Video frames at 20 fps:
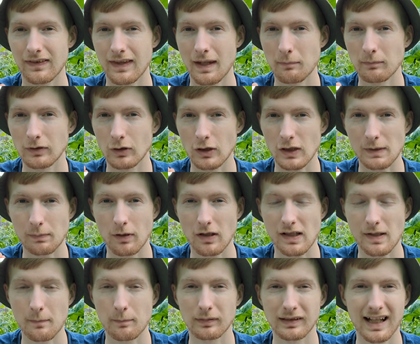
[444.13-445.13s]
them little
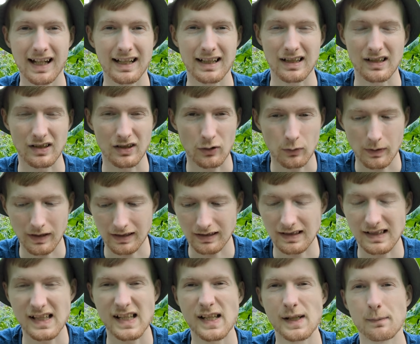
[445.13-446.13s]
spots of blight can
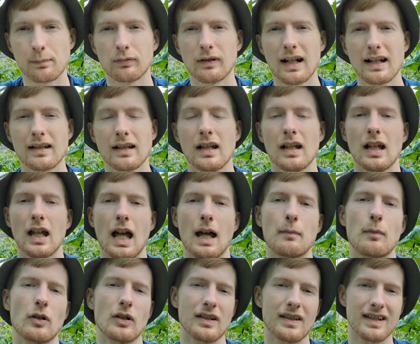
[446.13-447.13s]
quickly spread
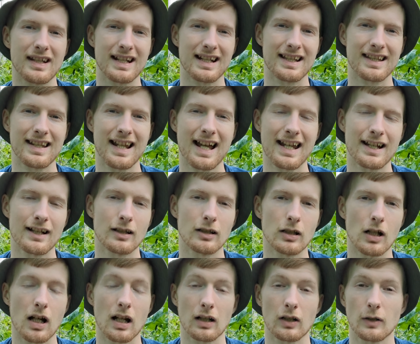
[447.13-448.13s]
amongst the entire
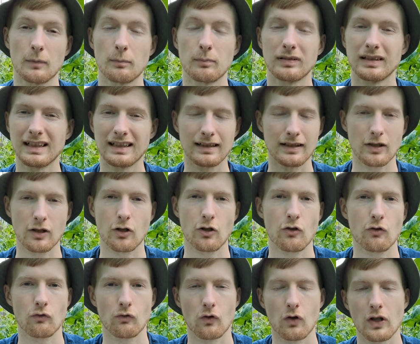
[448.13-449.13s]
lot and completely
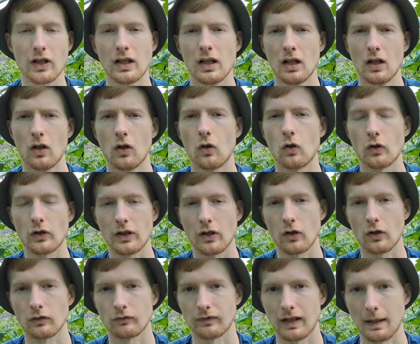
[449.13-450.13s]
destroy all
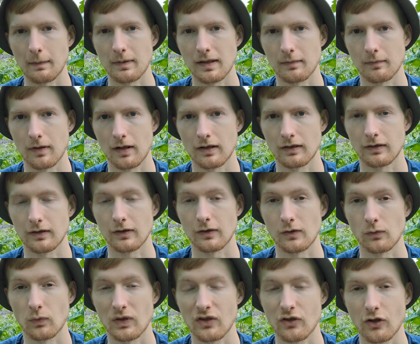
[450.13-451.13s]
your unripe
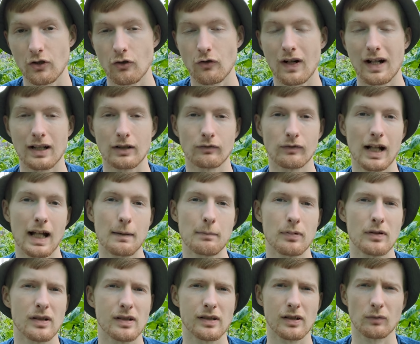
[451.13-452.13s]
tomatoes which you're trying to
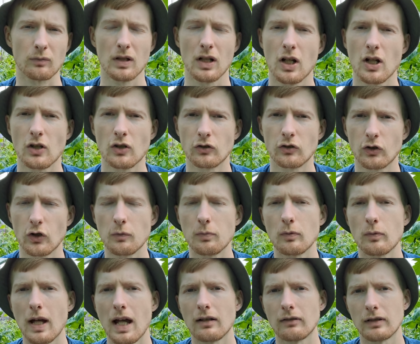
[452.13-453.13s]
ripen. So do be
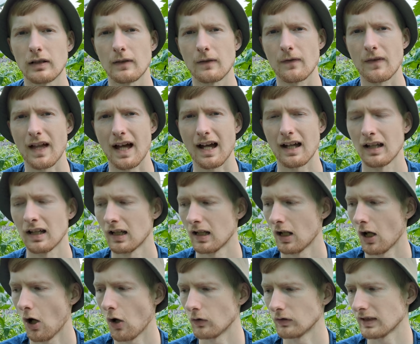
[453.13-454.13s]
wary of that.
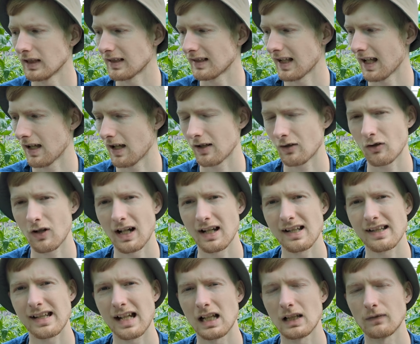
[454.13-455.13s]
Only try
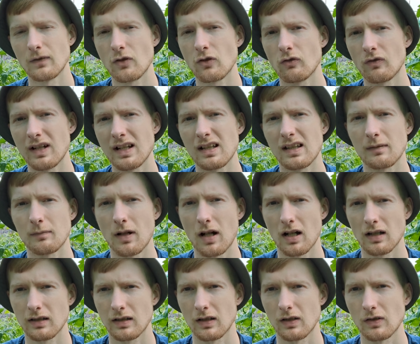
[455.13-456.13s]
and salvage green
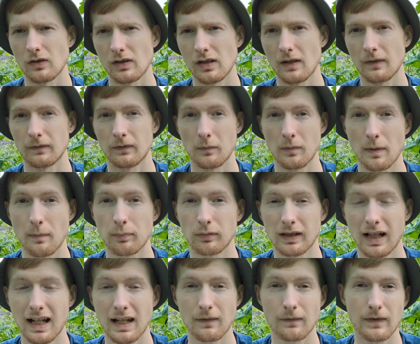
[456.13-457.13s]
tomatoes from your
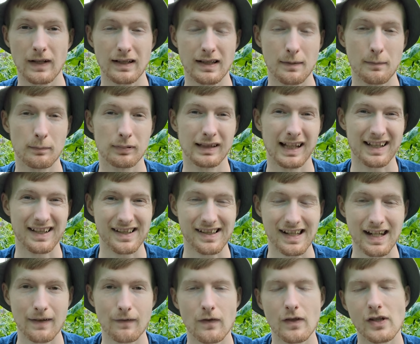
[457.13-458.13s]
blight infected plants
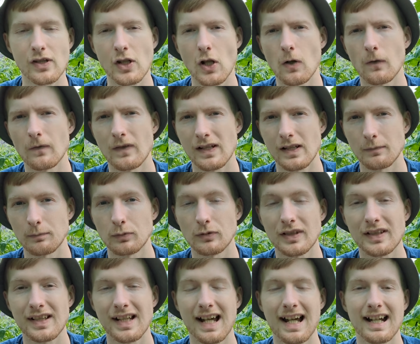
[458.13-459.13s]
if there's no visible
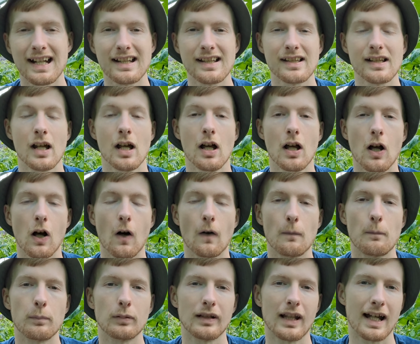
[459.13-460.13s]
signs
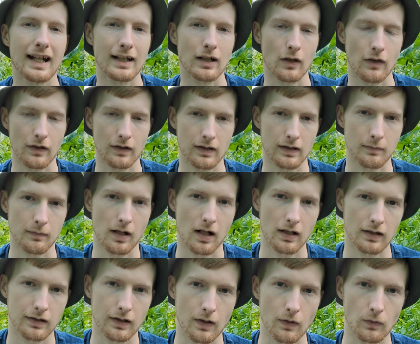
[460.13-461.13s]
of blight on the
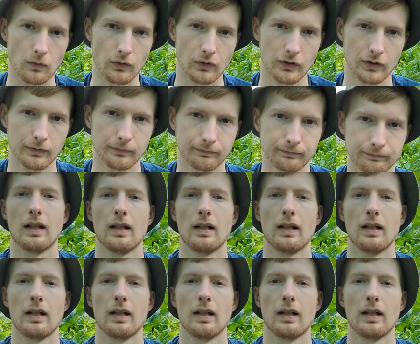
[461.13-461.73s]
tomatoes.